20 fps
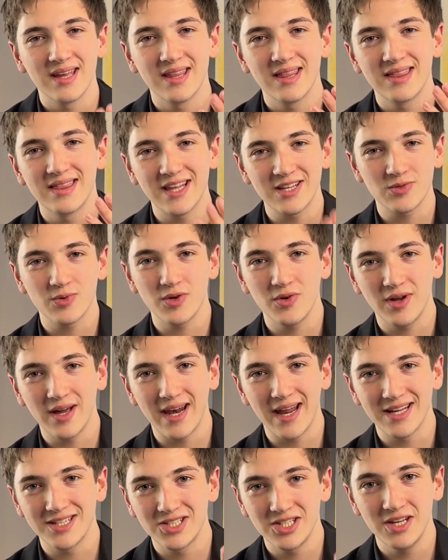That's what you
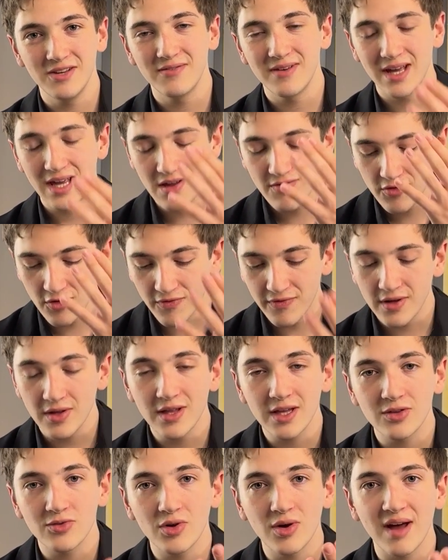gotta achieve. If you feel
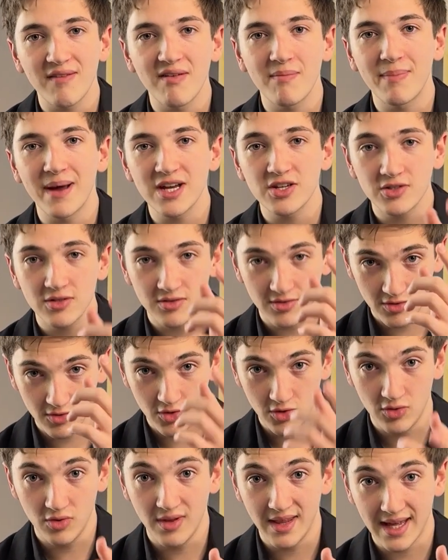like you don't have a passion,
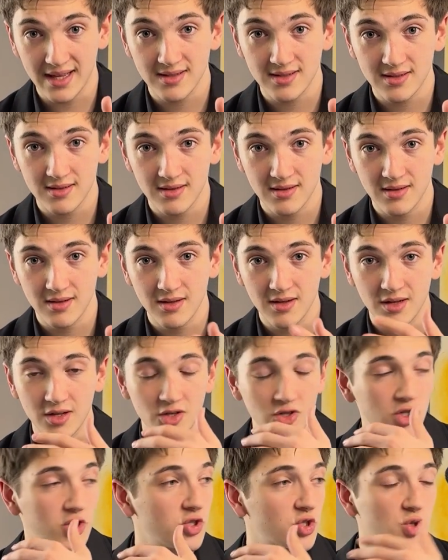do that.
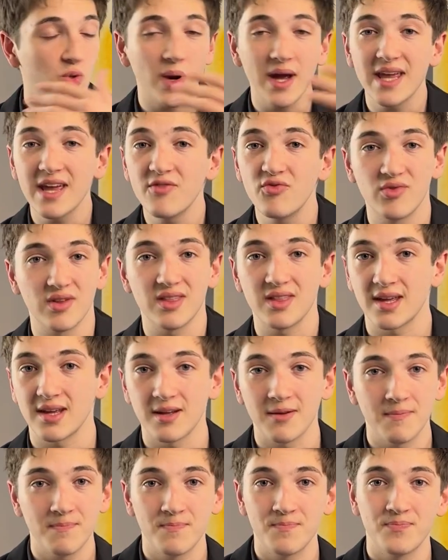Try everything.
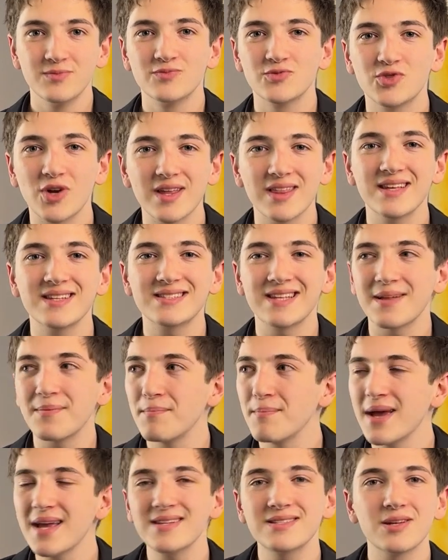Try things that
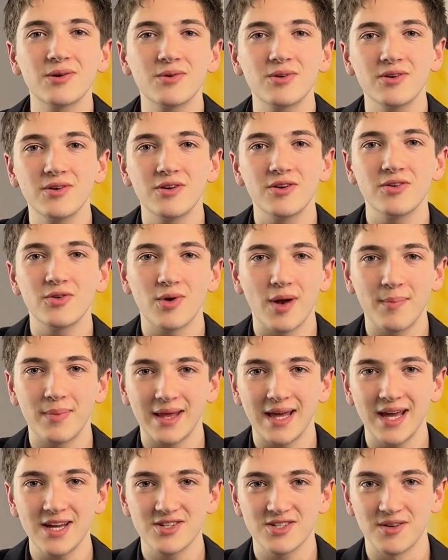may sound good on your
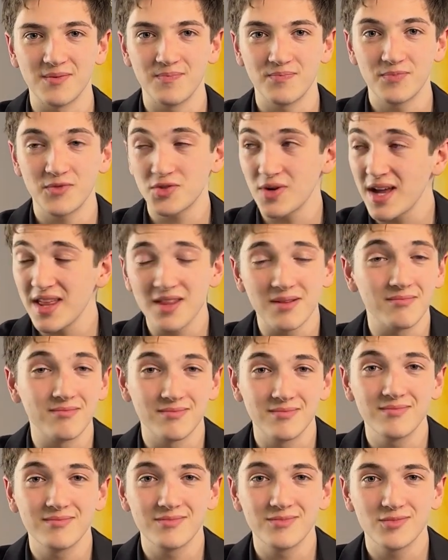application. Try them.
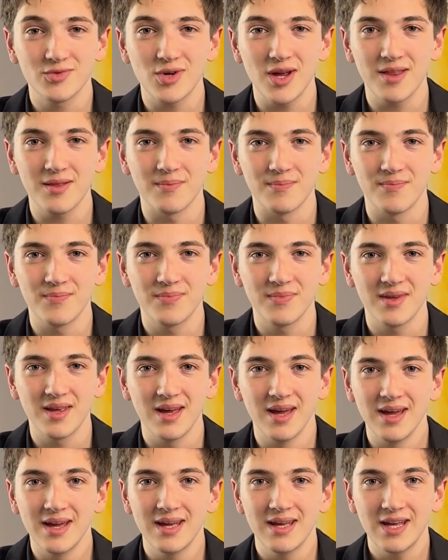Try them.
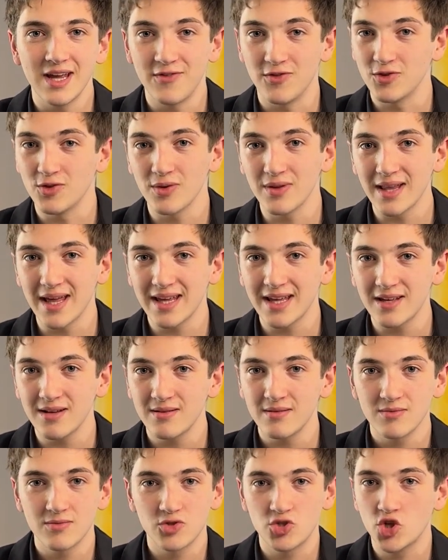If you don't like
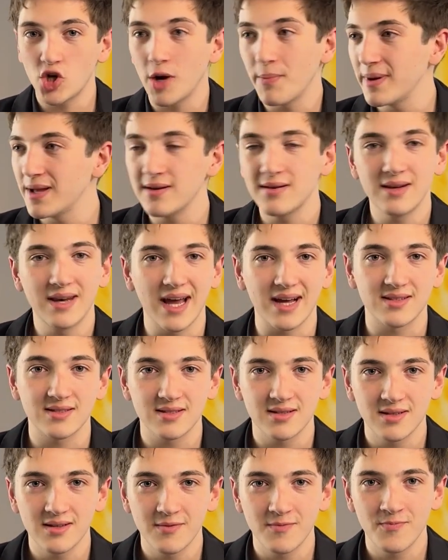it, drop it
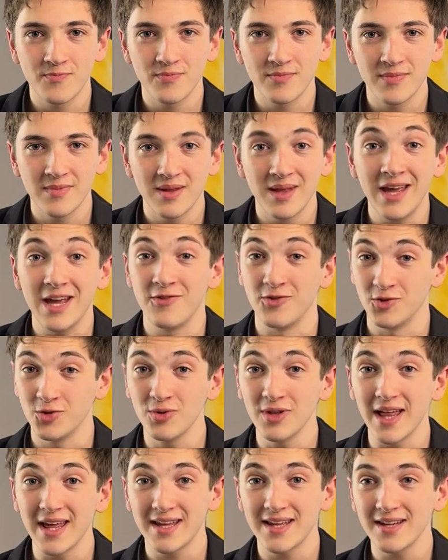next. If you do
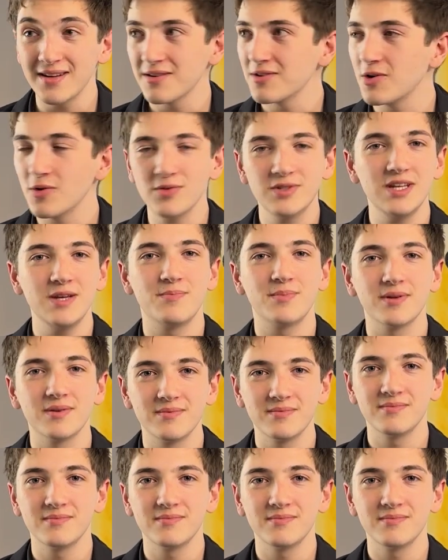like it, go deep.